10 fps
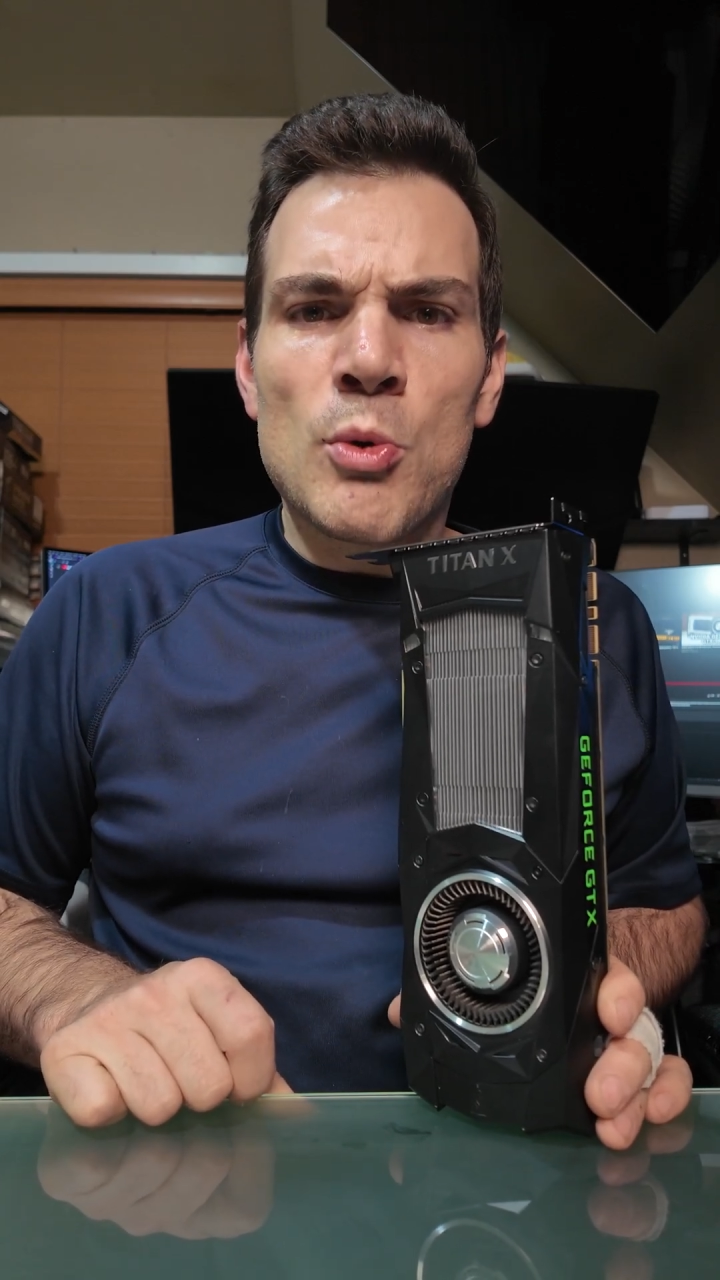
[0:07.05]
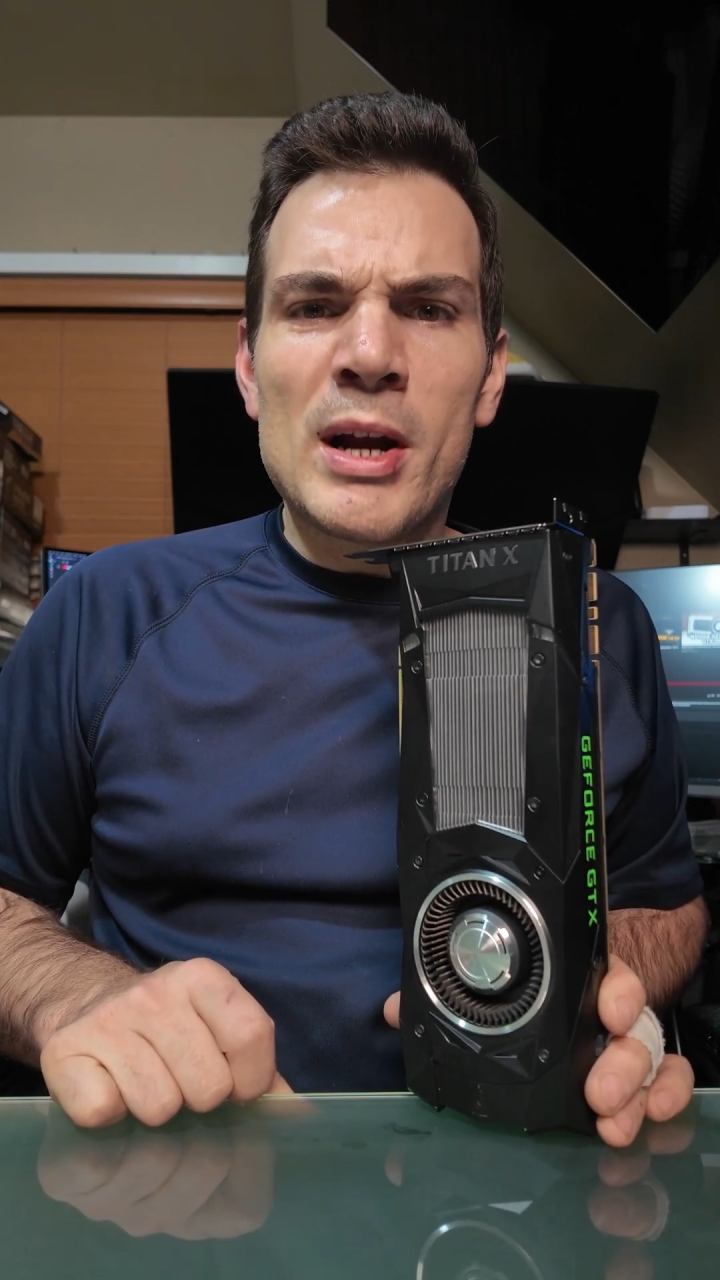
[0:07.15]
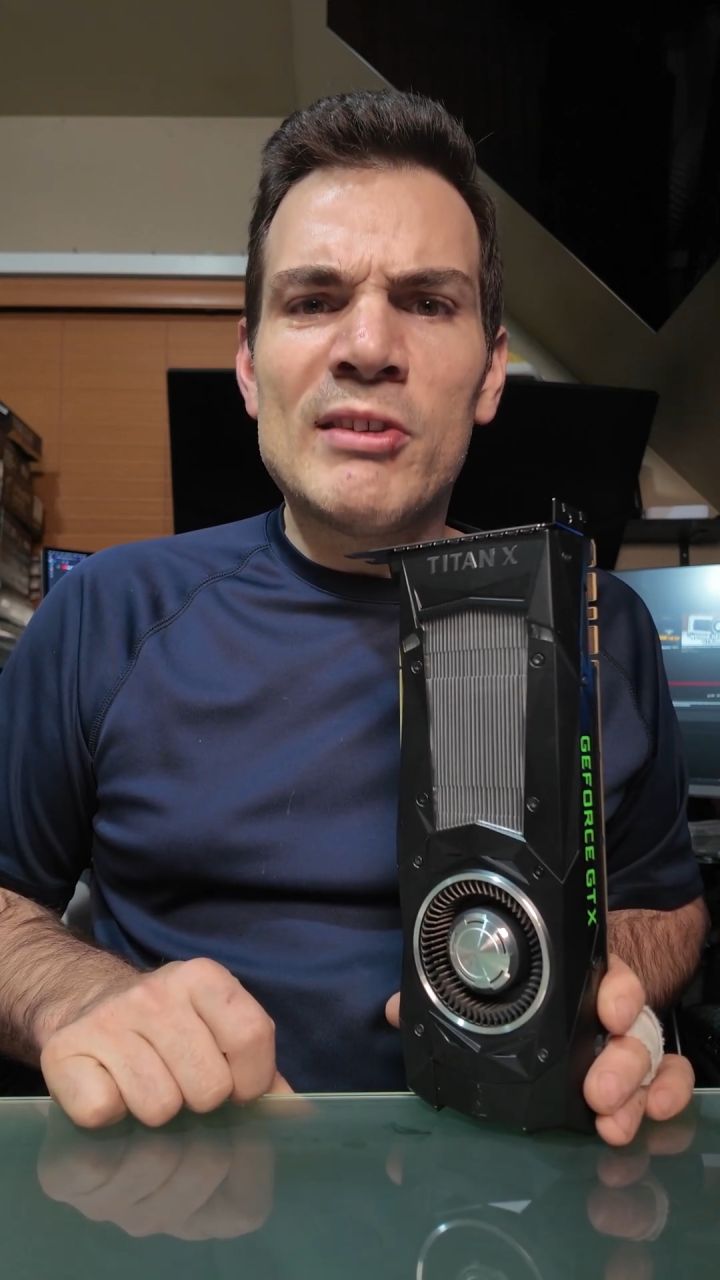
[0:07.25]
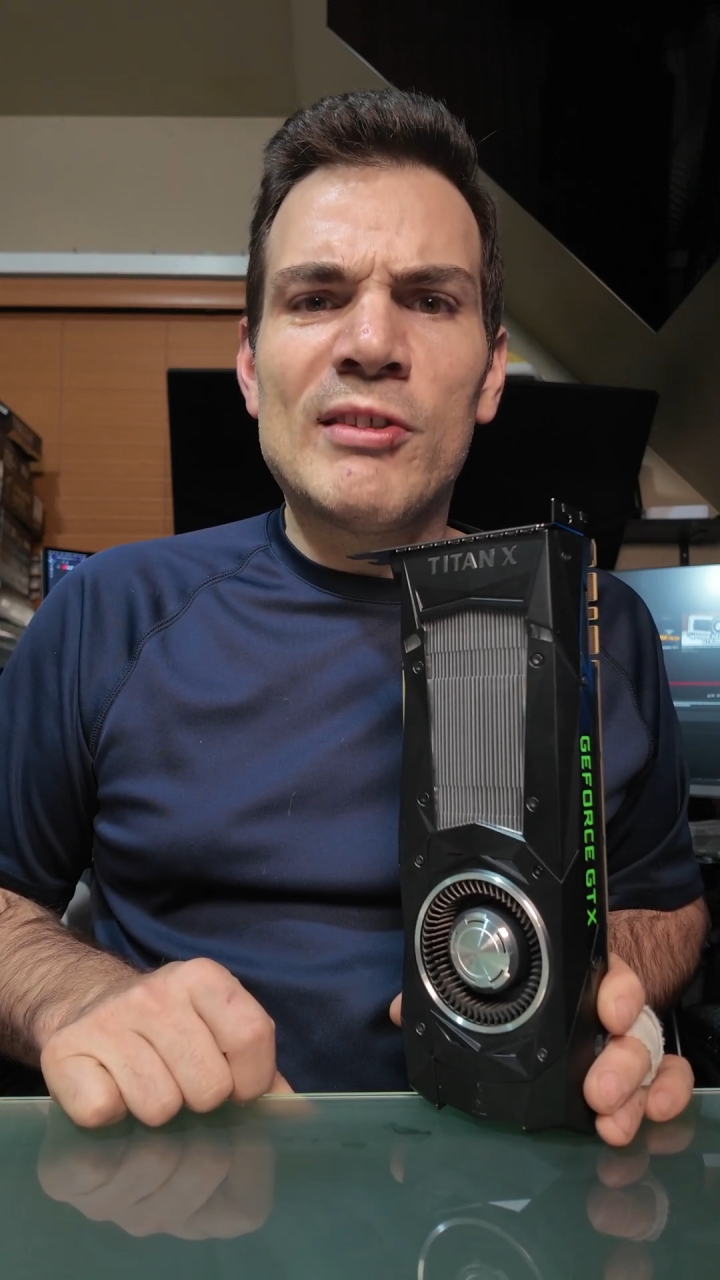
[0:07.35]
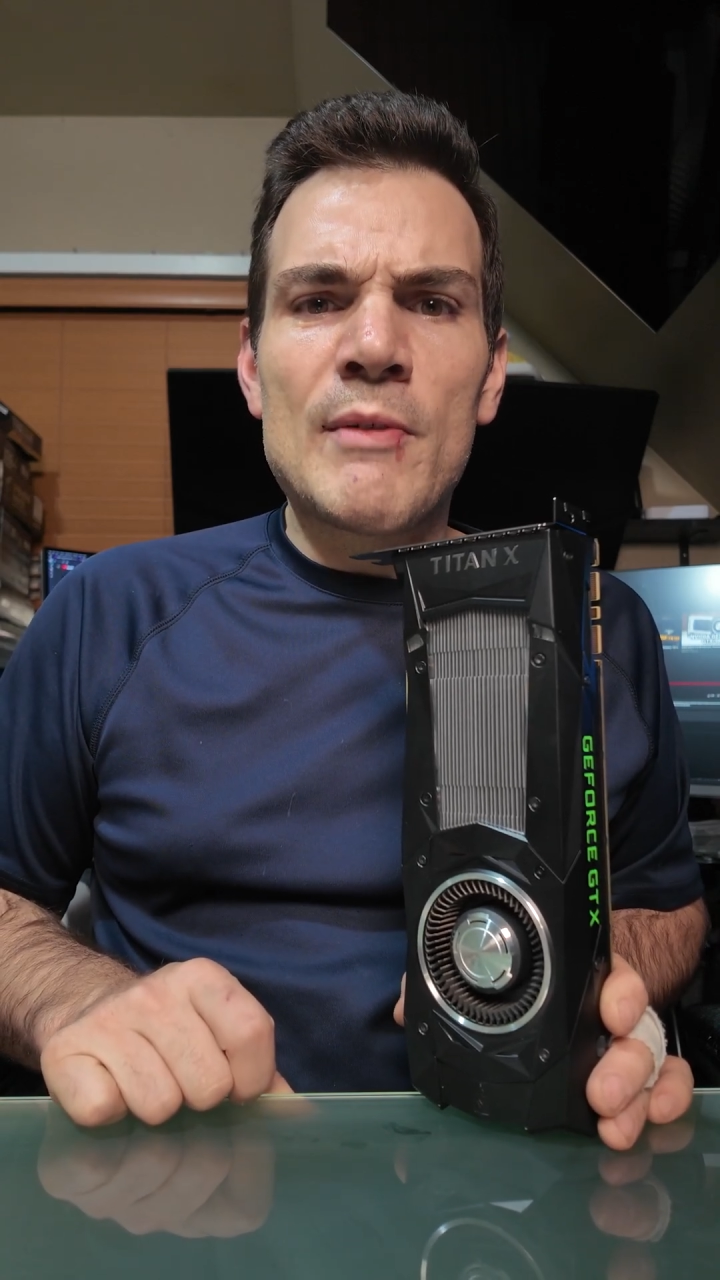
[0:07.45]

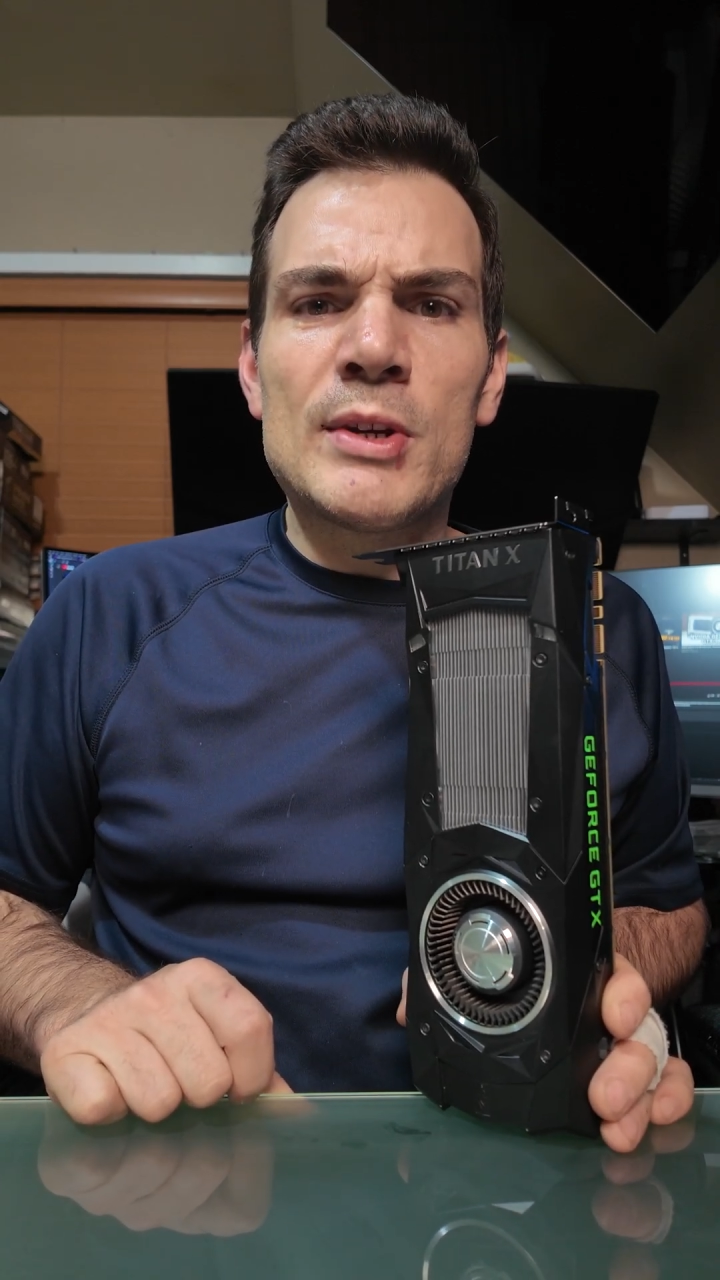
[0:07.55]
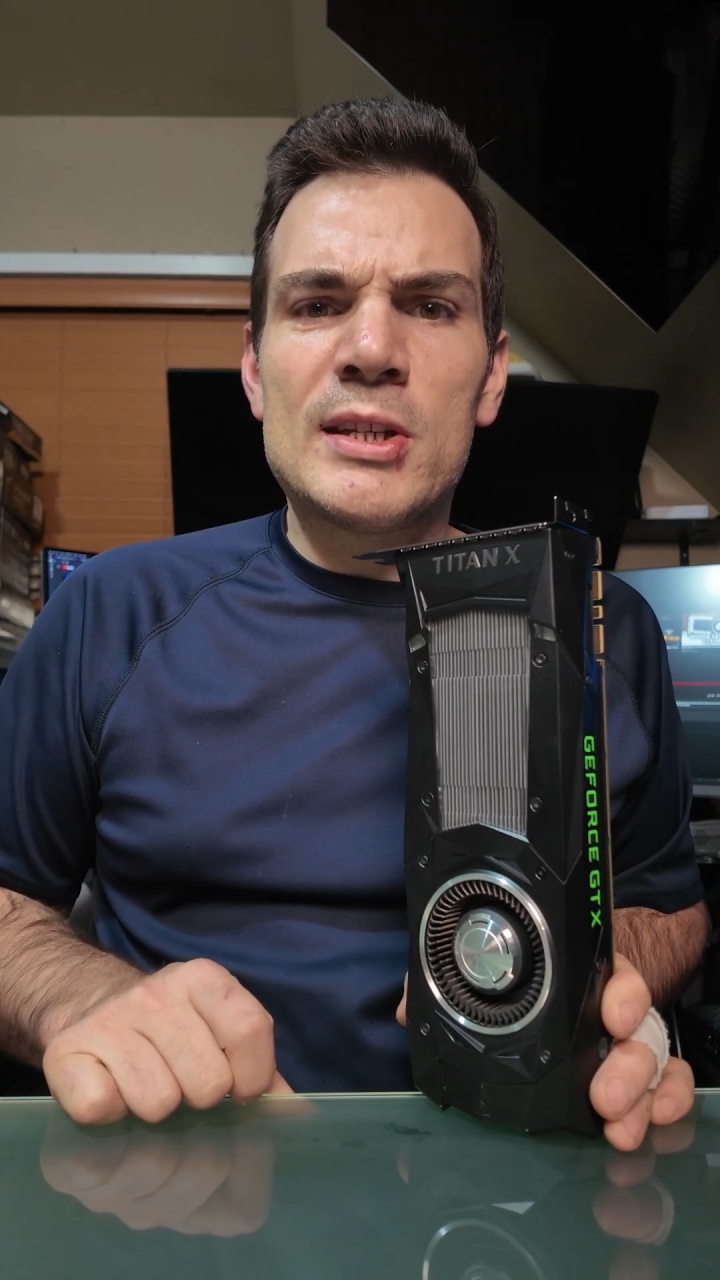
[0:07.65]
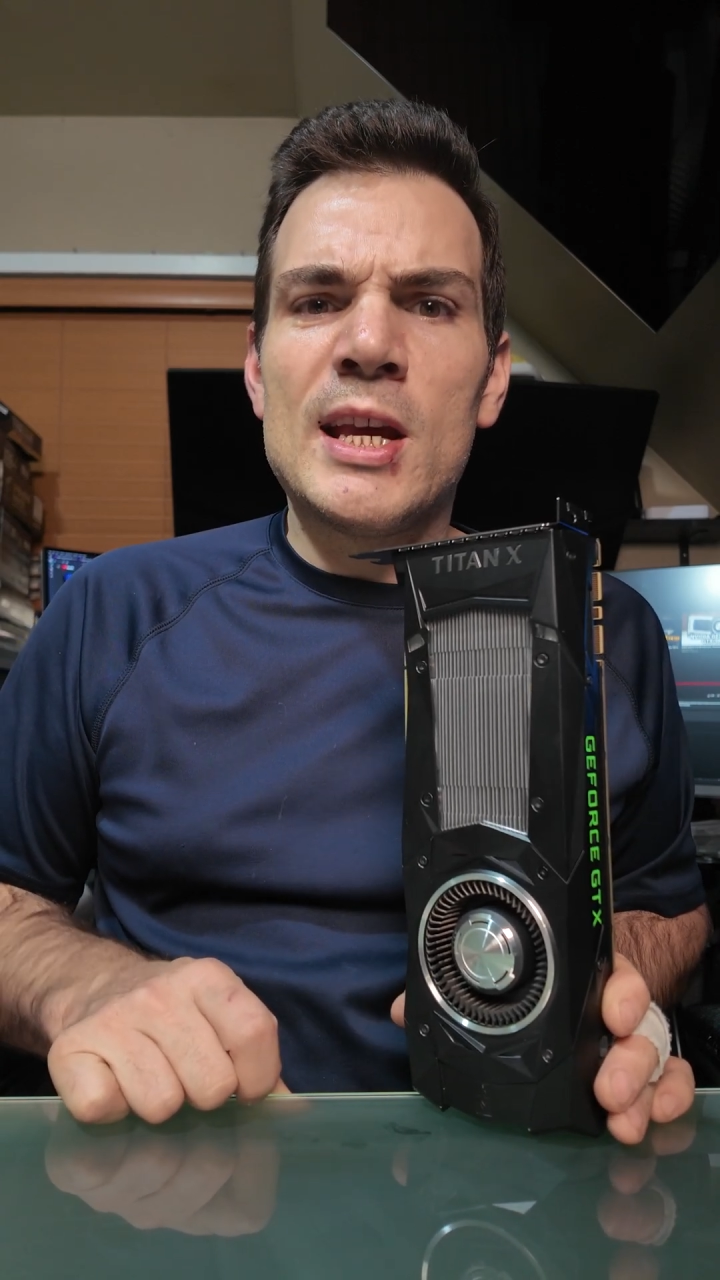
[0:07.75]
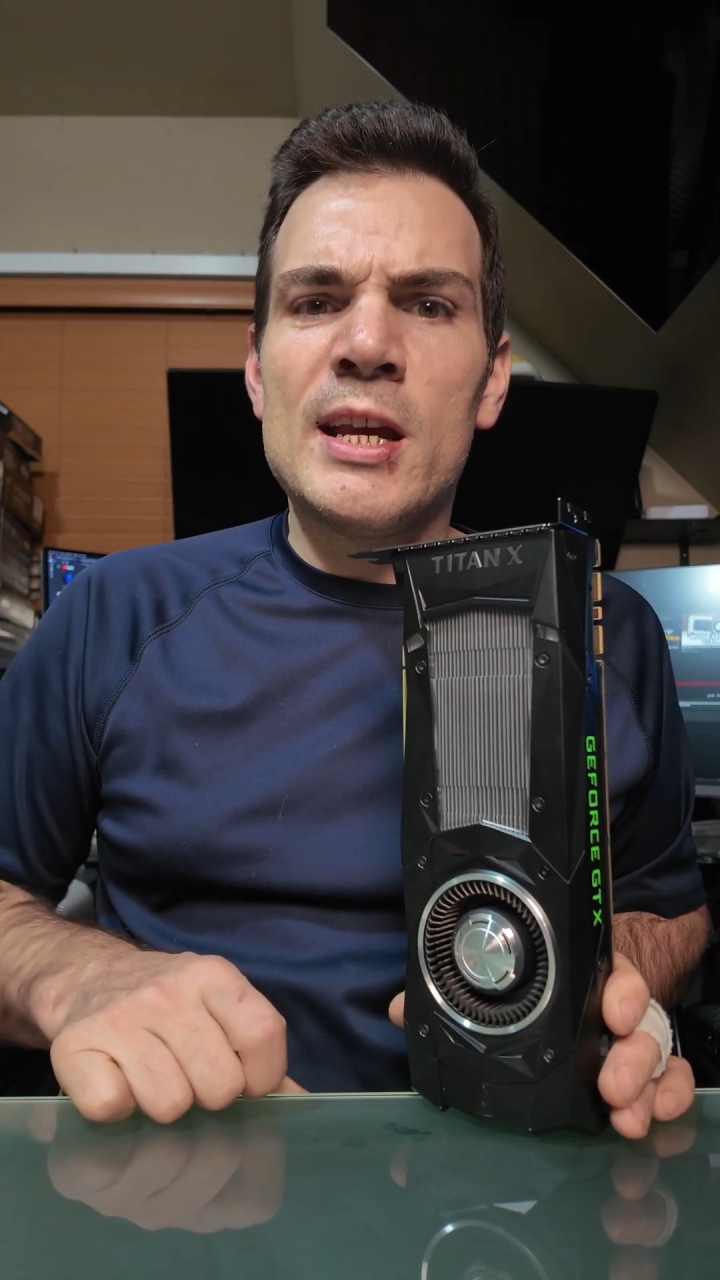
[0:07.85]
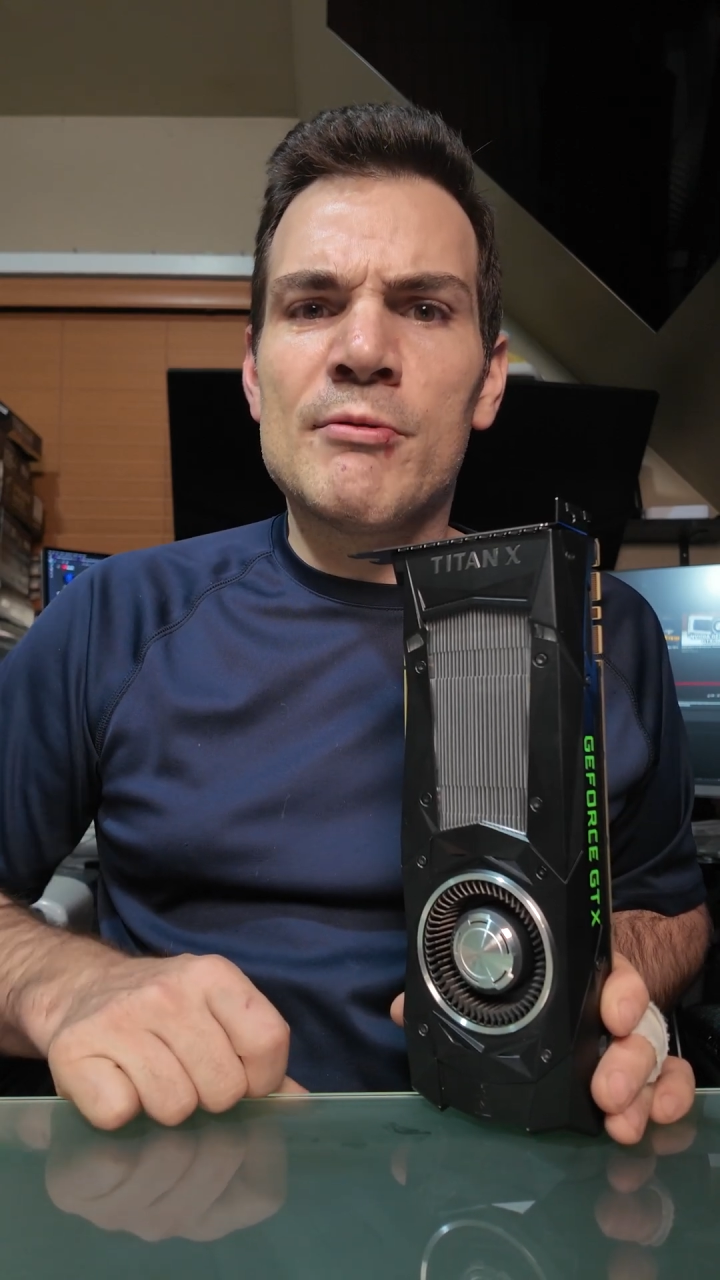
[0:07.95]

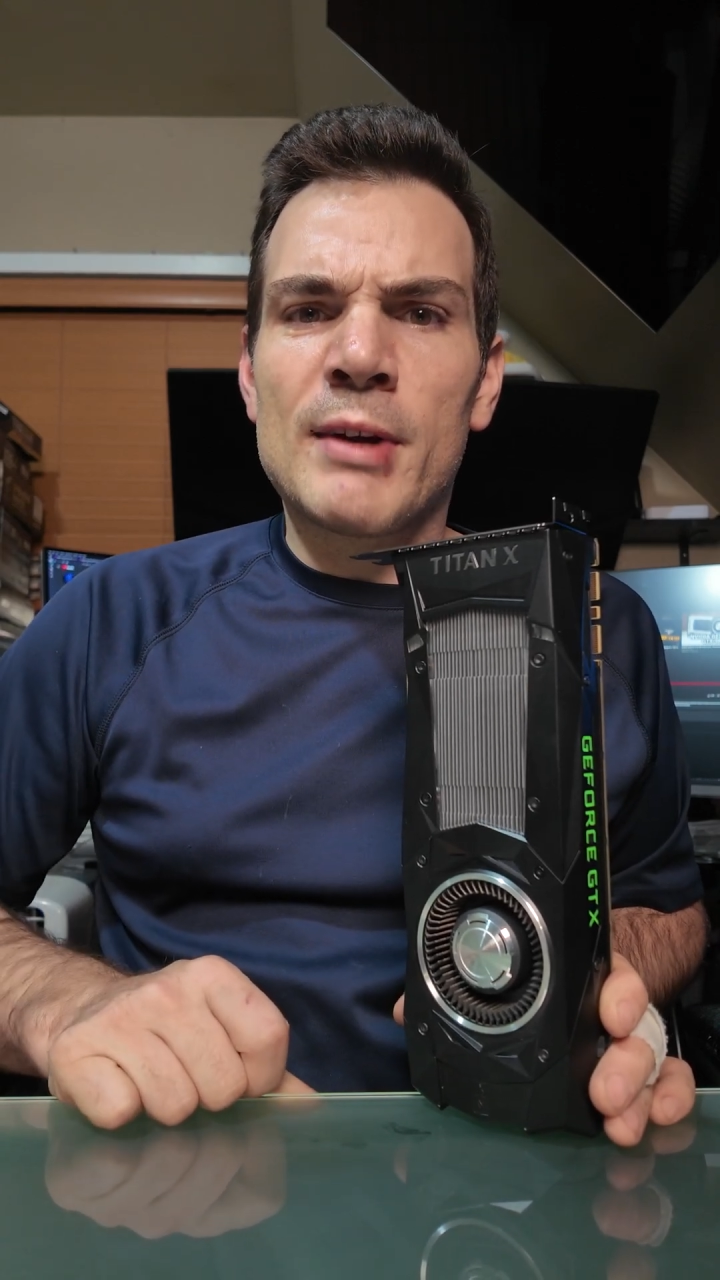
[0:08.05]
2017